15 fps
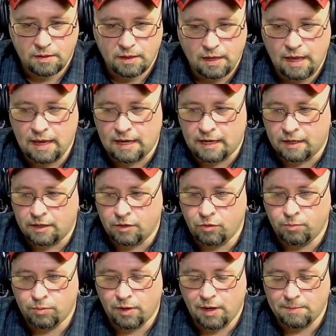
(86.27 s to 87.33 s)
Hey, no
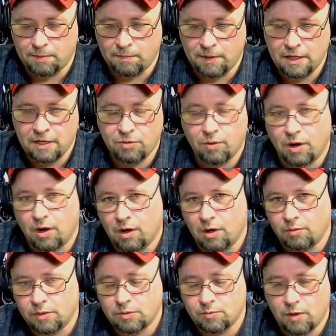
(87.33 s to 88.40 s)
problem, man. You are
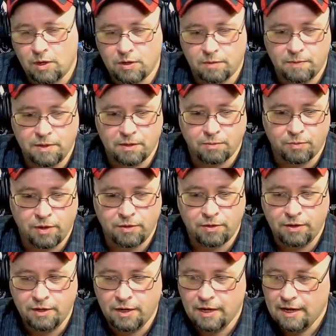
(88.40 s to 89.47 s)
always welcome here, brother.
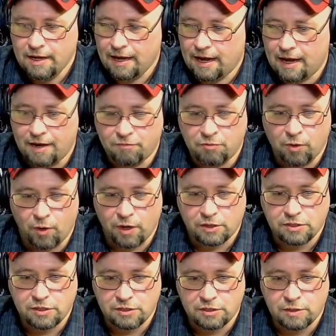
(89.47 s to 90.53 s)
And of
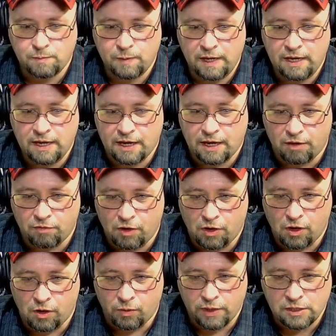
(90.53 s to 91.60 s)
course, speaking of
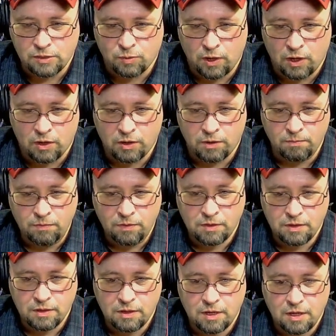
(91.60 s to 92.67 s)
always welcome,
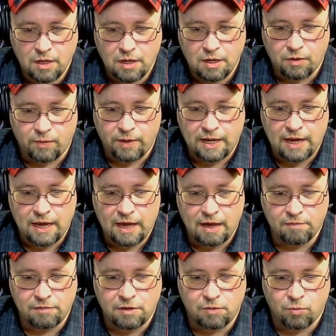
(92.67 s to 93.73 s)
we
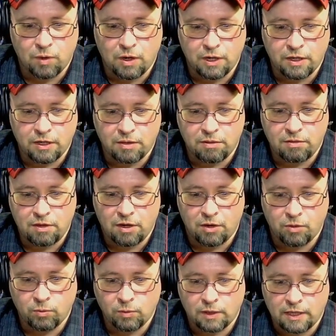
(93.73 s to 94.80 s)
have the one, the
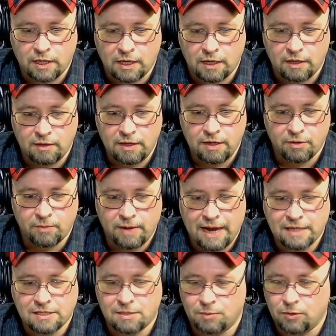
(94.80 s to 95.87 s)
only, the
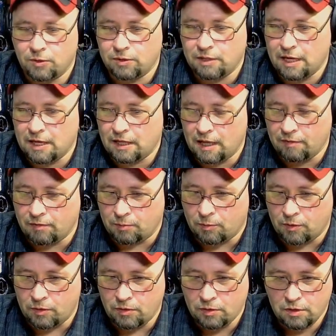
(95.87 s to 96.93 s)
irascible yet
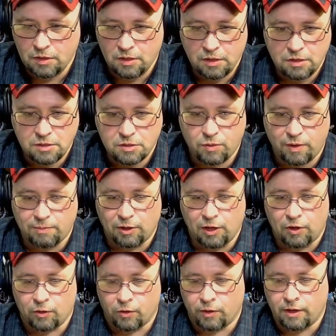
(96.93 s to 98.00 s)
lovable
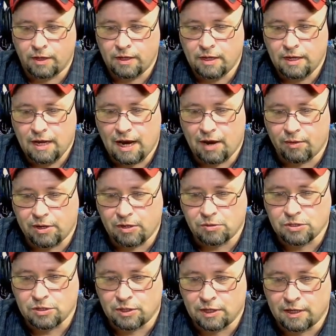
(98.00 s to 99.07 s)
Squiblode. How are you,
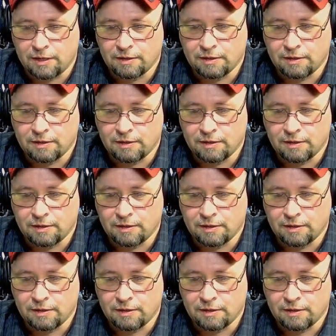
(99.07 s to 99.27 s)
sir?